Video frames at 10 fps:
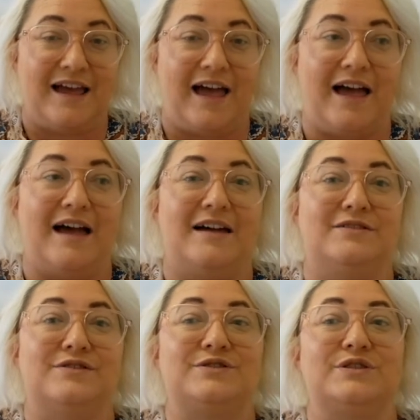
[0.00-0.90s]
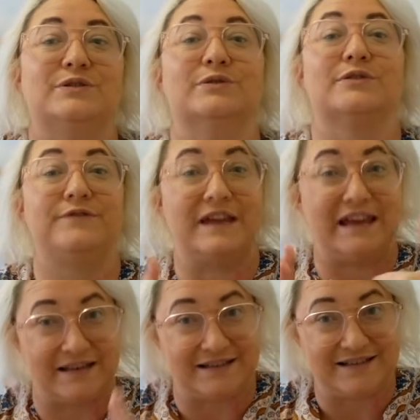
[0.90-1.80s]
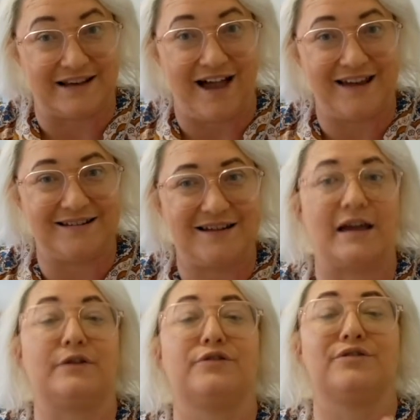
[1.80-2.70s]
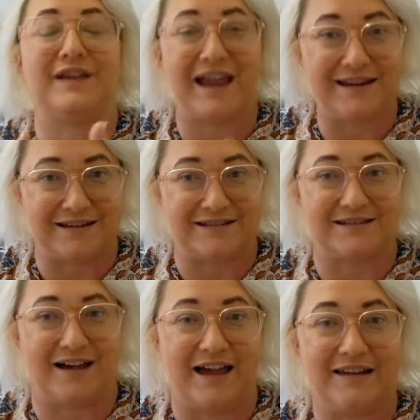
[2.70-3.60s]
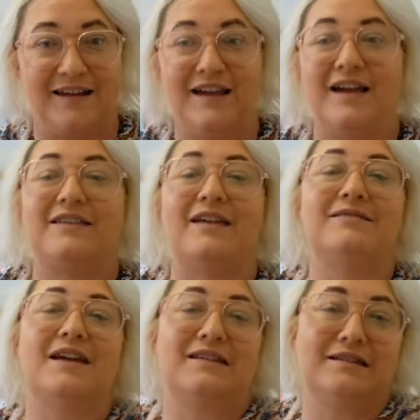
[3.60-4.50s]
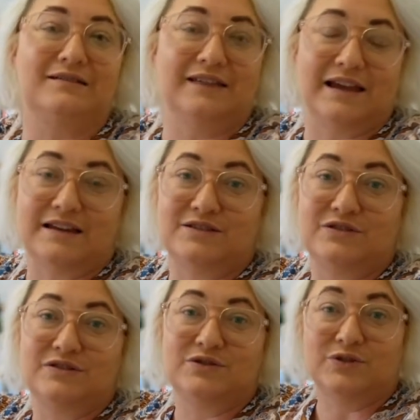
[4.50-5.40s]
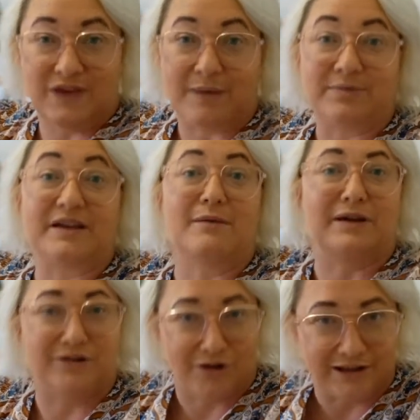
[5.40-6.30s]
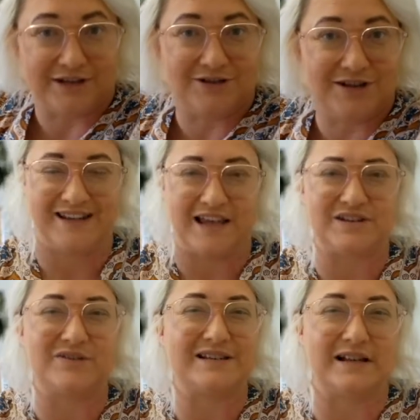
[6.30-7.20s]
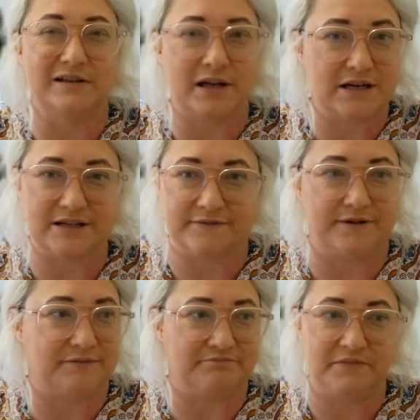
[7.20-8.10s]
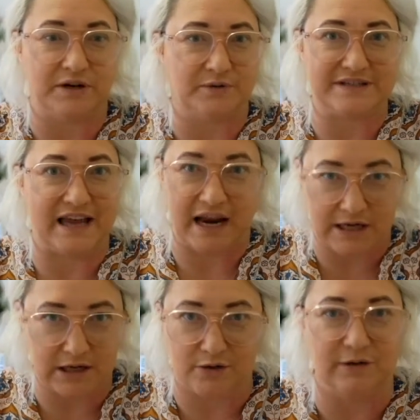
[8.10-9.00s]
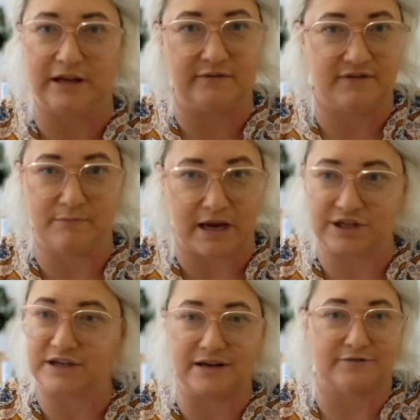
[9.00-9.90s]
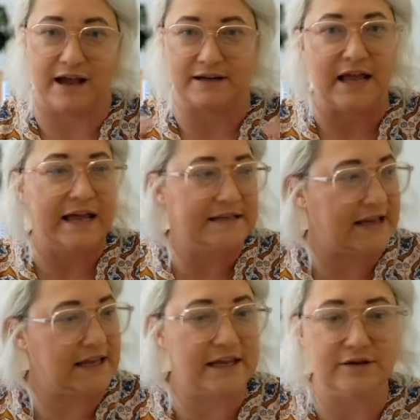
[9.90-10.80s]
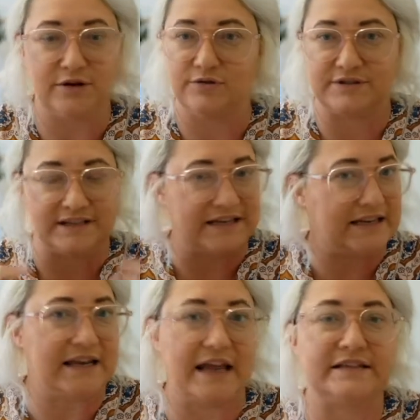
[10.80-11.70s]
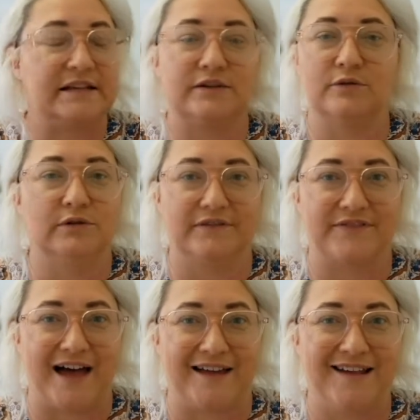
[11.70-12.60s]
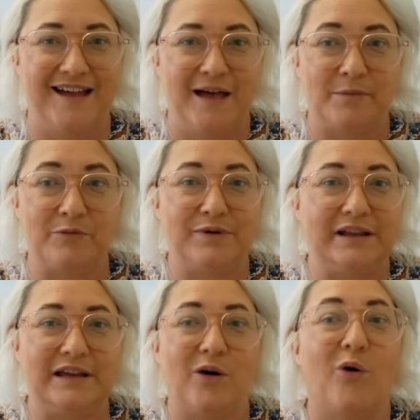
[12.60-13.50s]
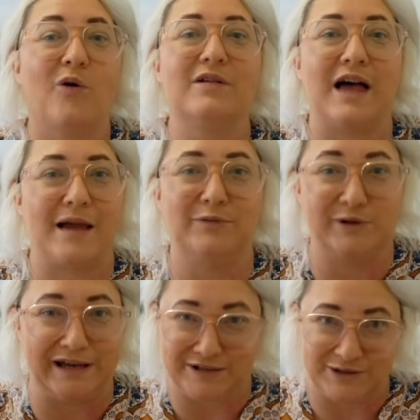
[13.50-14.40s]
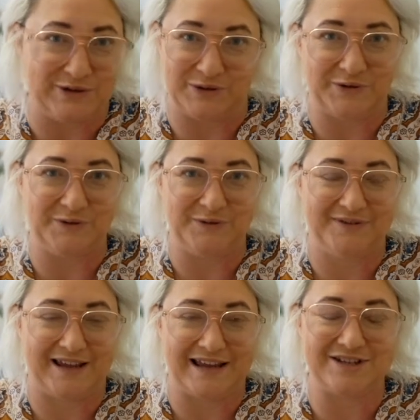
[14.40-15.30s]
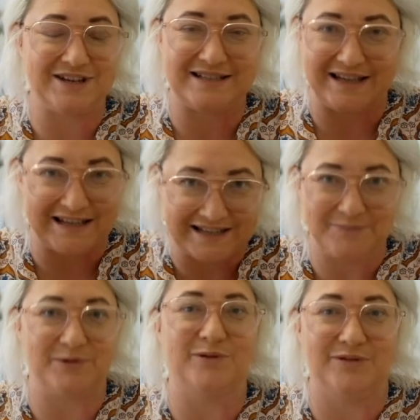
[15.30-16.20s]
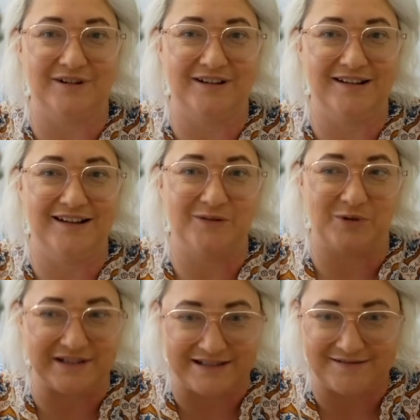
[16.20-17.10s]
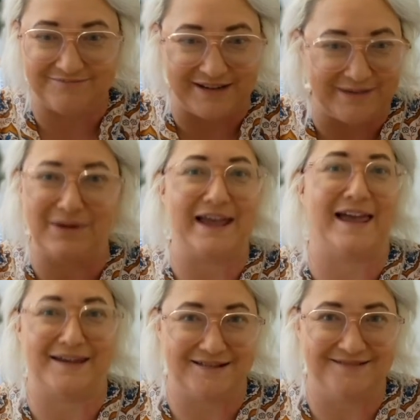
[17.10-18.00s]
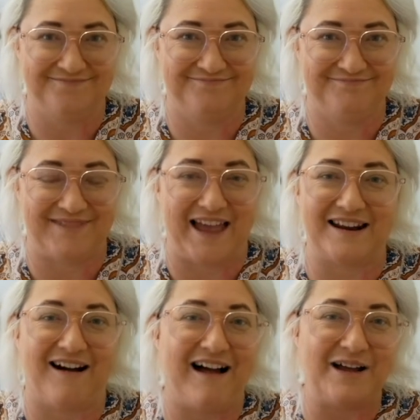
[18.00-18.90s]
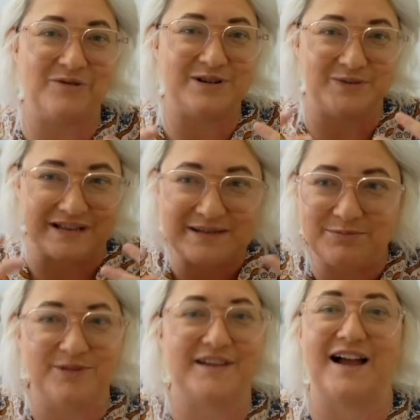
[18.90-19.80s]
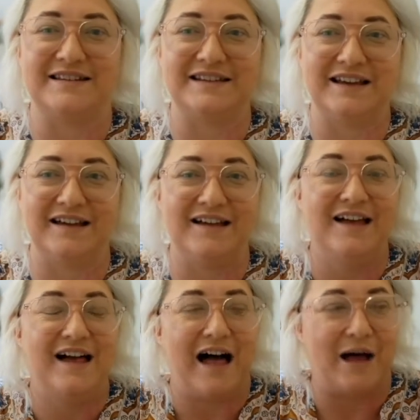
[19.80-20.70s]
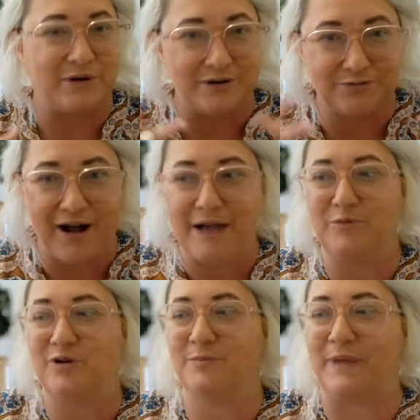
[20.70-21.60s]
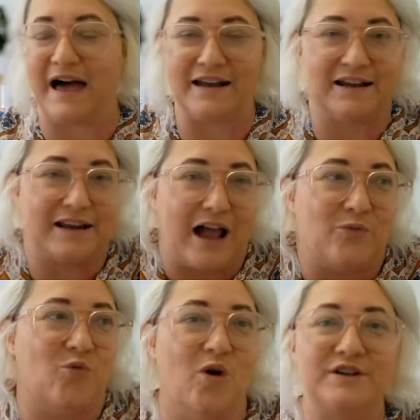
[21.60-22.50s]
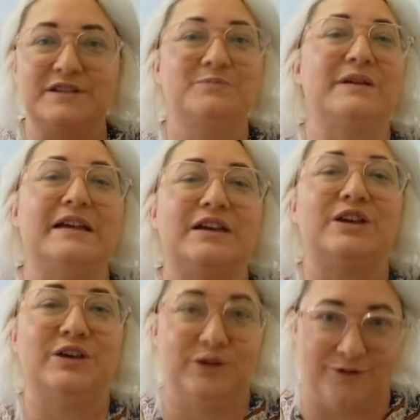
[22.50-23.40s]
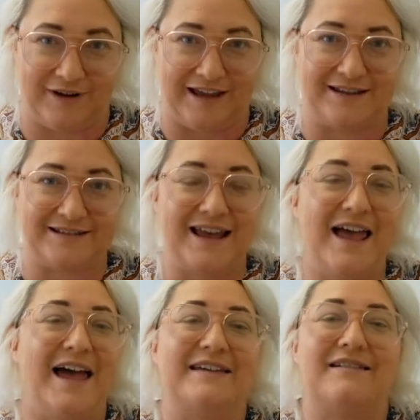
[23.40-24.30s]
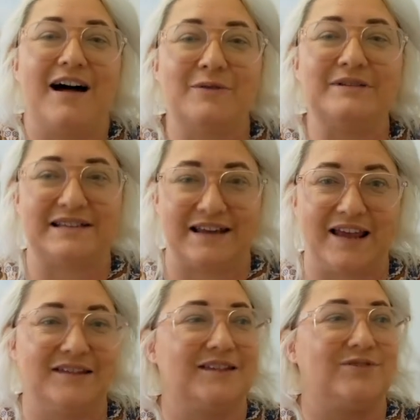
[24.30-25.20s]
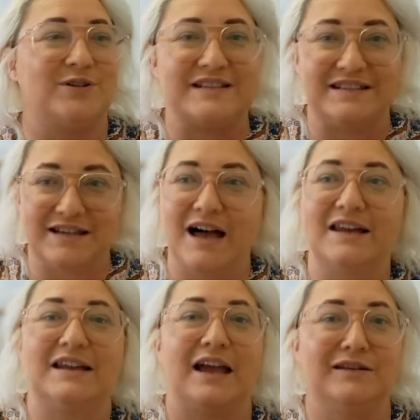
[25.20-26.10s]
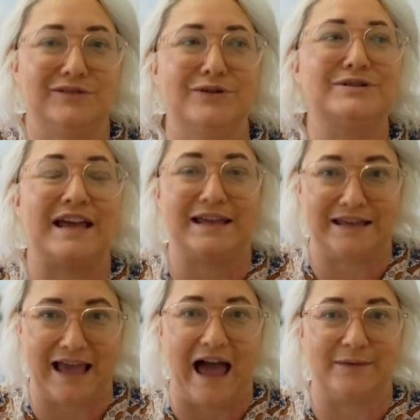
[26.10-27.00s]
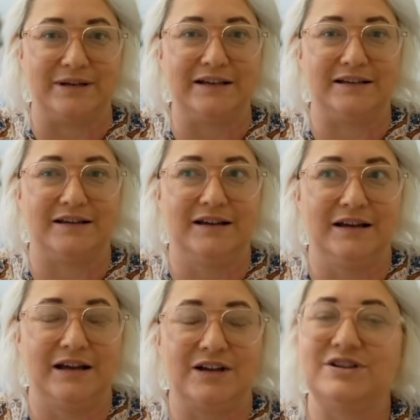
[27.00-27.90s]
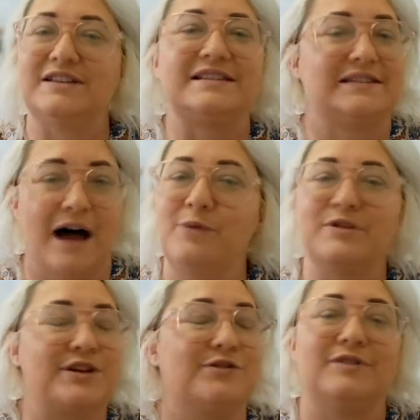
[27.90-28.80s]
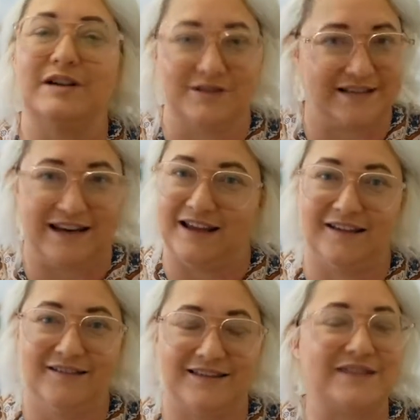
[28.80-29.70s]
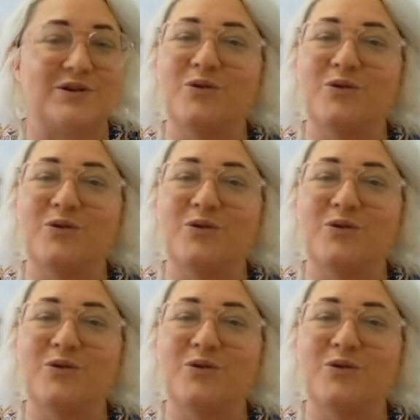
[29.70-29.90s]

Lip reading: and to look for insight and create insight that then leads to that becoming knowledge. And so there's a lot of different, you know, technical information around taking notes and connecting and all of that. But really all I'm looking to do is just explore what's in my head. And I want to explore the idea. I want to write more about it. I want to be curious. And I would say that if you're starting a note-taking habit, just start with curiosity. That's